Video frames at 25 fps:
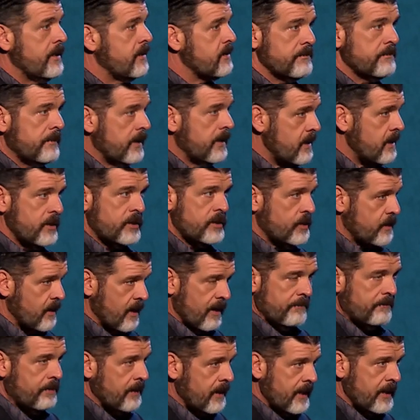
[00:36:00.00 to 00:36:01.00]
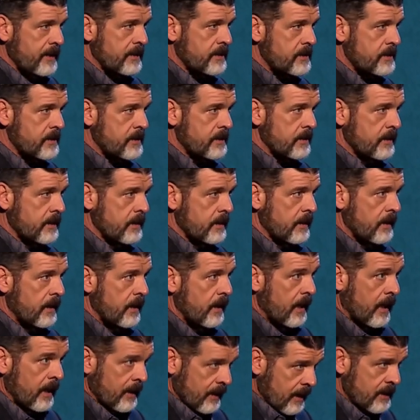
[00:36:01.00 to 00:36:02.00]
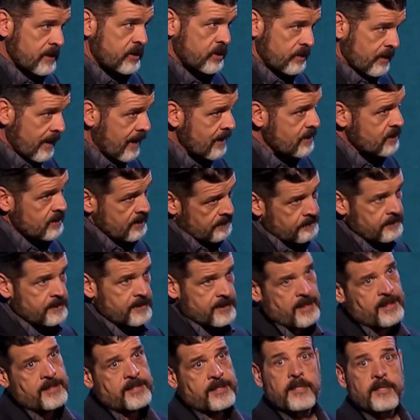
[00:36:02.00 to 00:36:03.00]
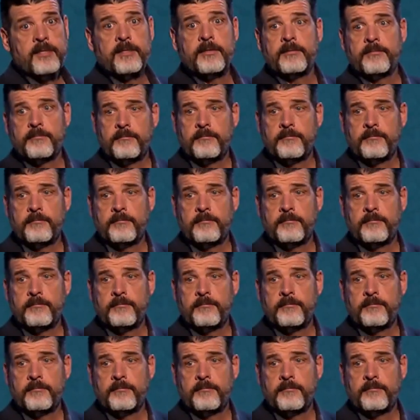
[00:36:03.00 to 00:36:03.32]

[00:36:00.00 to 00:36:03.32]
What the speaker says: doesn't mean that you have peace unless you actually possess it.